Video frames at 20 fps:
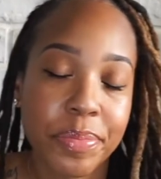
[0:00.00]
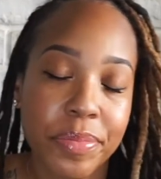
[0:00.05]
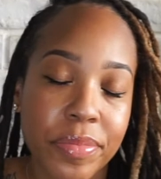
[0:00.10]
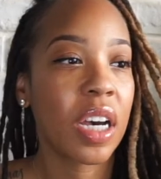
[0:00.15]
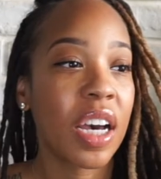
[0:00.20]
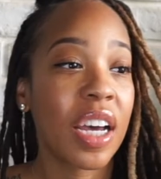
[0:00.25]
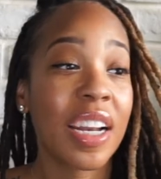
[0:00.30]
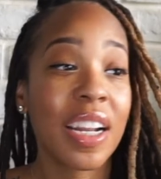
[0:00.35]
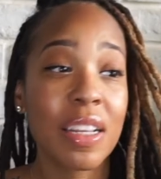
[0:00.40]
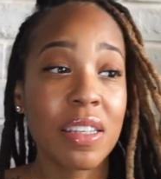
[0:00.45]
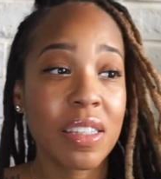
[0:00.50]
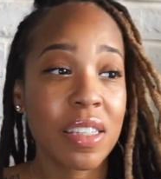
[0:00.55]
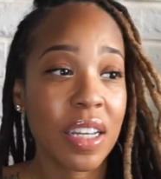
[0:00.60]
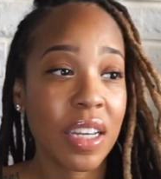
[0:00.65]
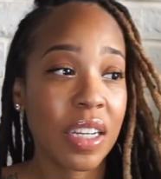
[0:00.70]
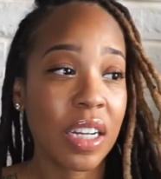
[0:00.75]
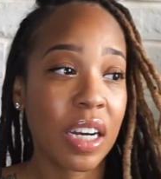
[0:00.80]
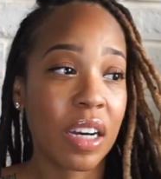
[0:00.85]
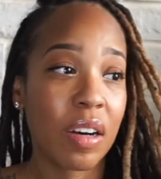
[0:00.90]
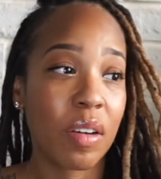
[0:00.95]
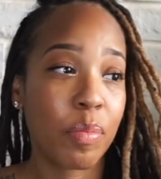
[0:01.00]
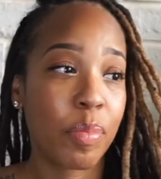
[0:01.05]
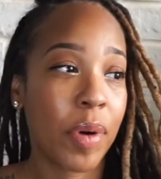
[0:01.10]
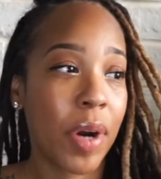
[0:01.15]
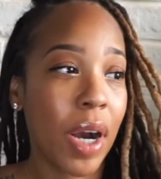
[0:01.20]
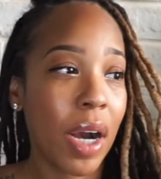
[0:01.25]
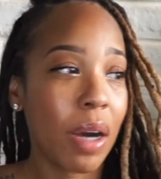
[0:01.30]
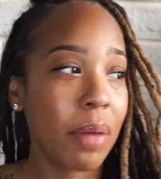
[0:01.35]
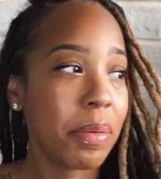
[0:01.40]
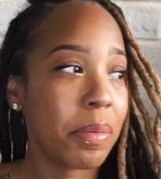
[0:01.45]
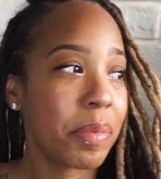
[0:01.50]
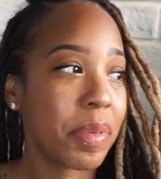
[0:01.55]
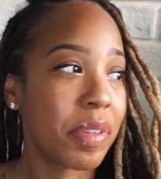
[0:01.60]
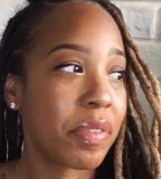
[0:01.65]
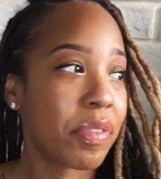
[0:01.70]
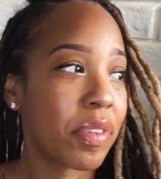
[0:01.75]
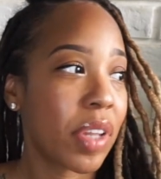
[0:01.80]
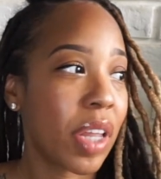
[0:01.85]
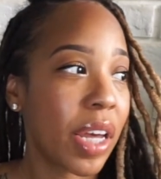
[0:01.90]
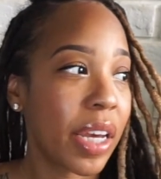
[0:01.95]
And I stayed out probably
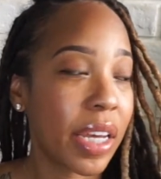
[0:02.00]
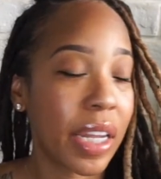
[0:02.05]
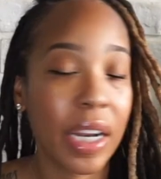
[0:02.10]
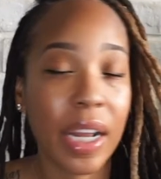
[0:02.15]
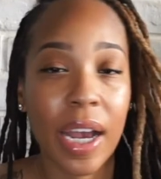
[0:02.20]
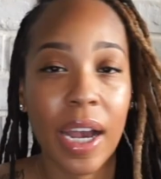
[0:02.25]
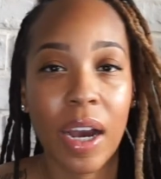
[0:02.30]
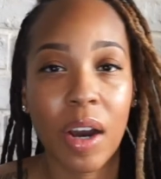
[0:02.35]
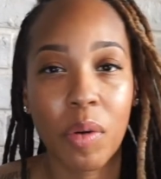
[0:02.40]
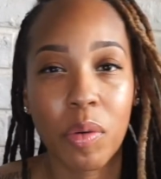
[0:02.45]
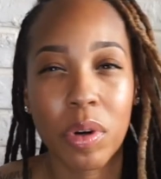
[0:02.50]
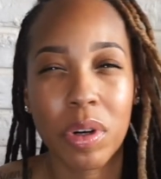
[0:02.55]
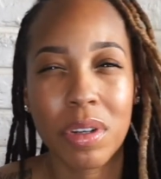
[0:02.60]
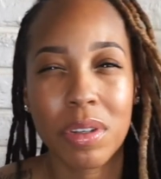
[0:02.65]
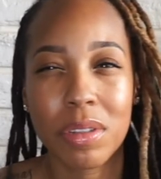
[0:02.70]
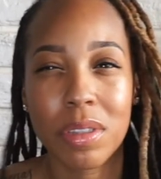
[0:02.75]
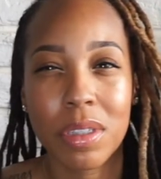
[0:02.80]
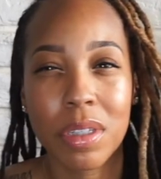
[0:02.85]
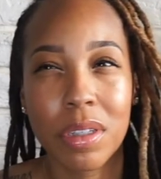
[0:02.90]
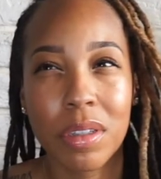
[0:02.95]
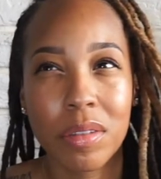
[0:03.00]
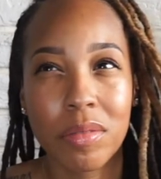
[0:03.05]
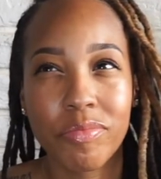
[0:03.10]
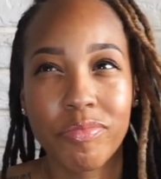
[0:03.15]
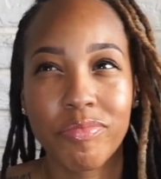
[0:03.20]
for like an hour or so.